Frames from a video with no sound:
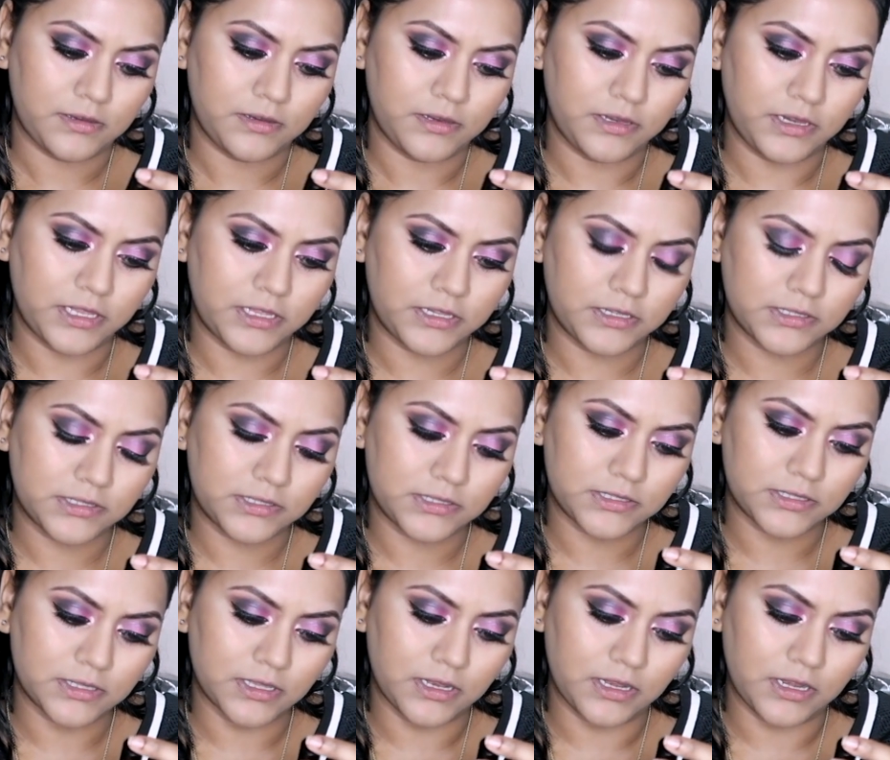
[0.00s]

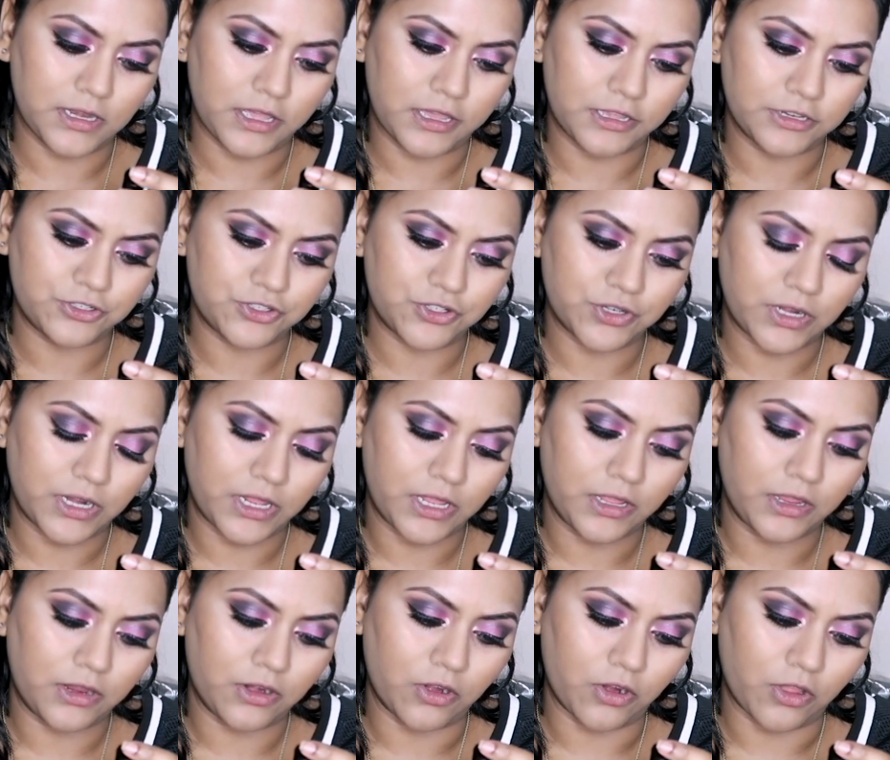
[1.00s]
NYX
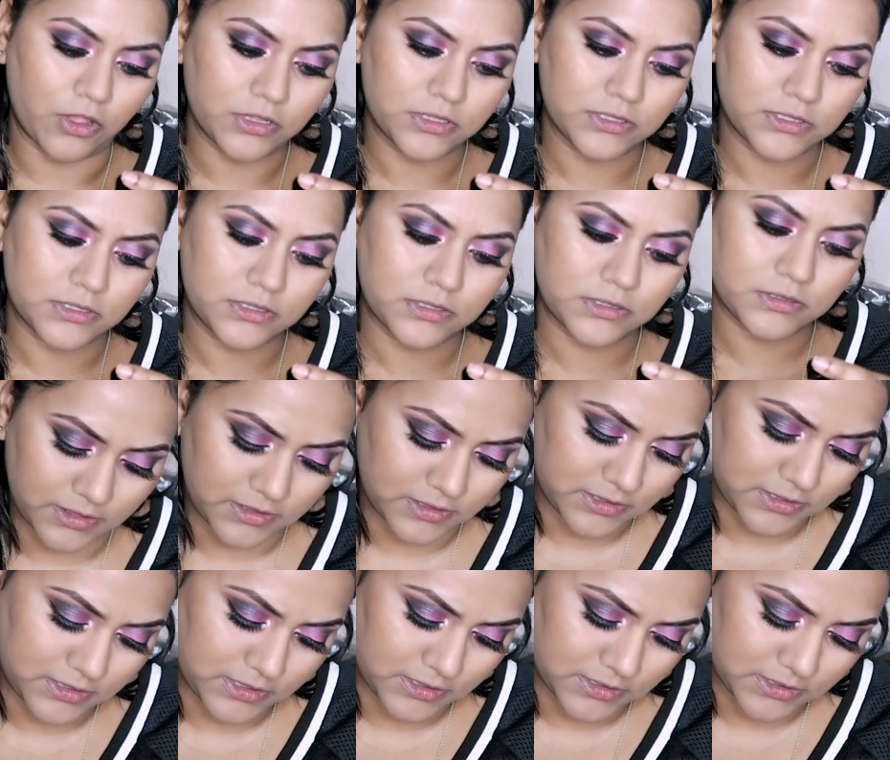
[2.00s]
Lingerie Gloss. And
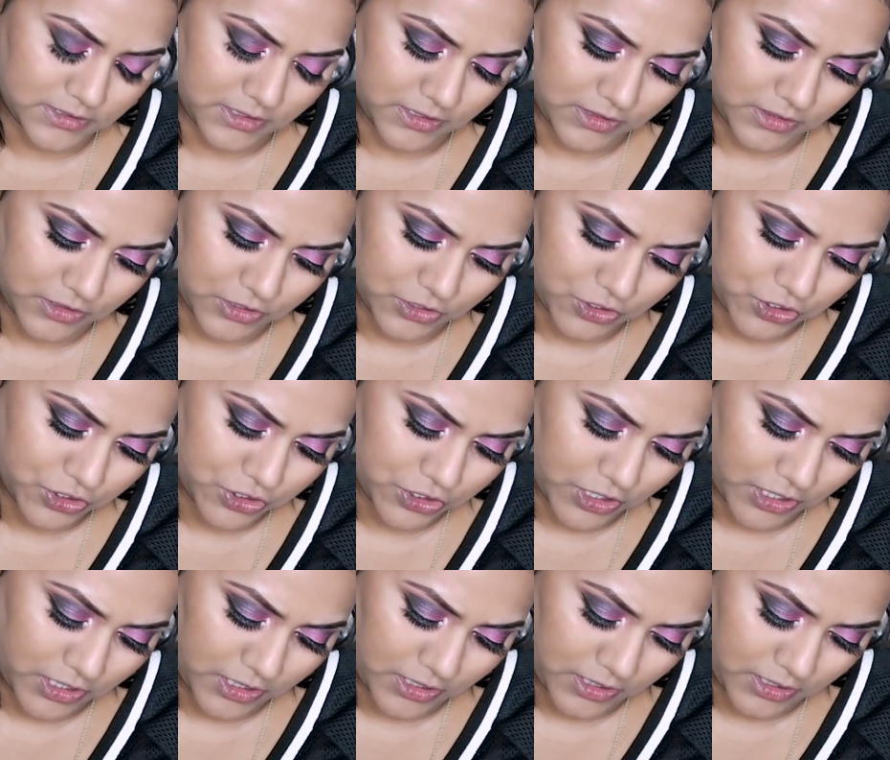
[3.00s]
this is in the
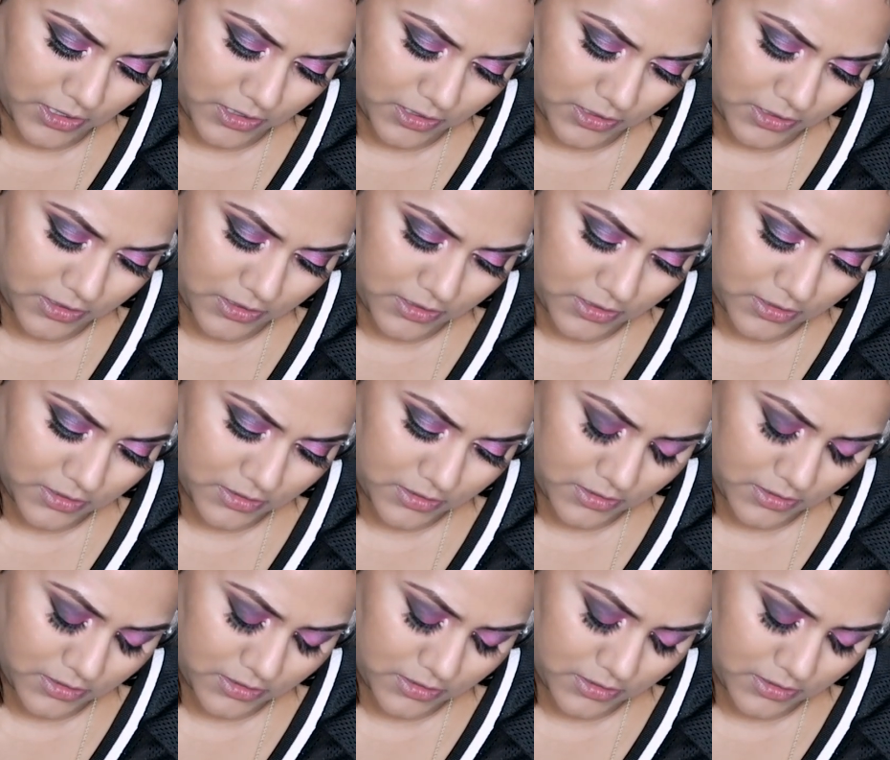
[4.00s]
shade